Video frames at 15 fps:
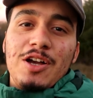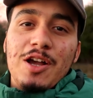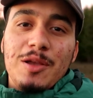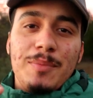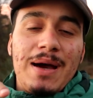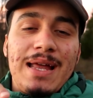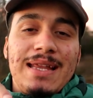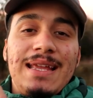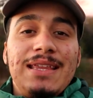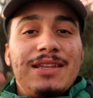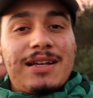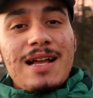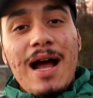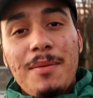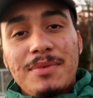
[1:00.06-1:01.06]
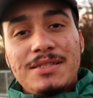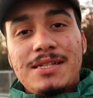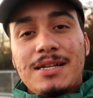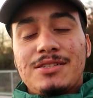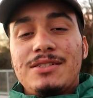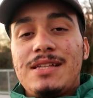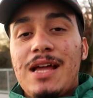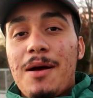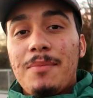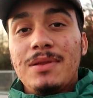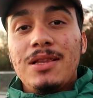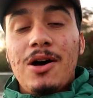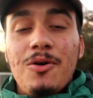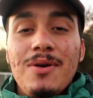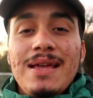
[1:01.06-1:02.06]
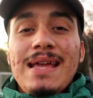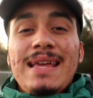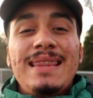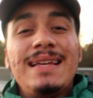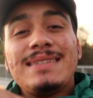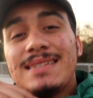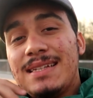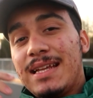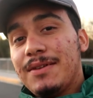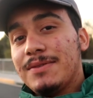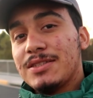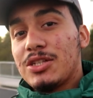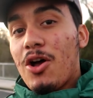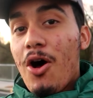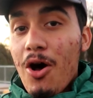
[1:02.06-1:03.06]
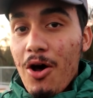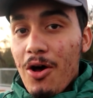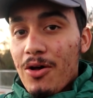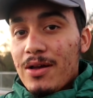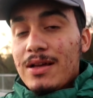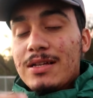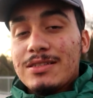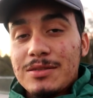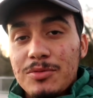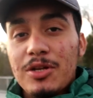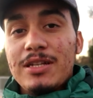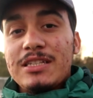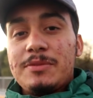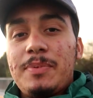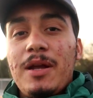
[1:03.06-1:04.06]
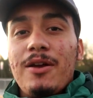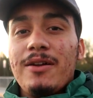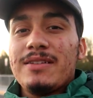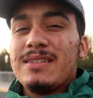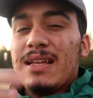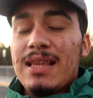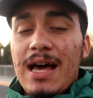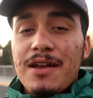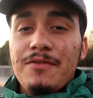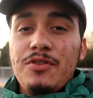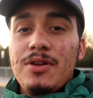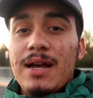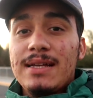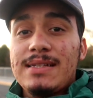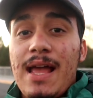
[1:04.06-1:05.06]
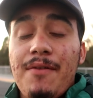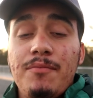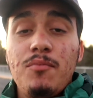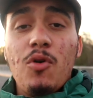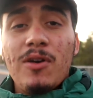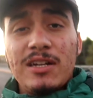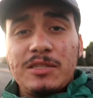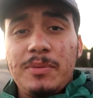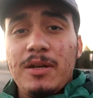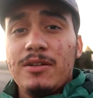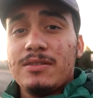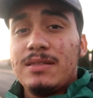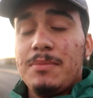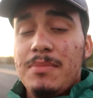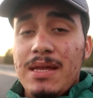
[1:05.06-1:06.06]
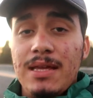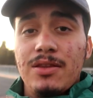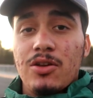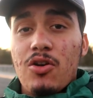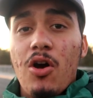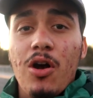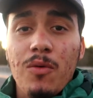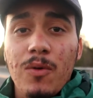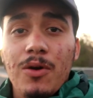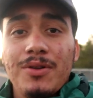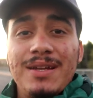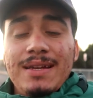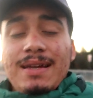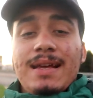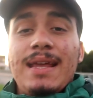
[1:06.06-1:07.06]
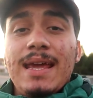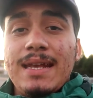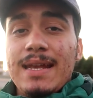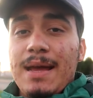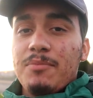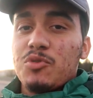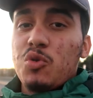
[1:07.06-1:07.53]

talk about it in the comment section down below, and that's gonna give us all some good experience. A lot of you guys have more experience than me in the car world. Again, I'm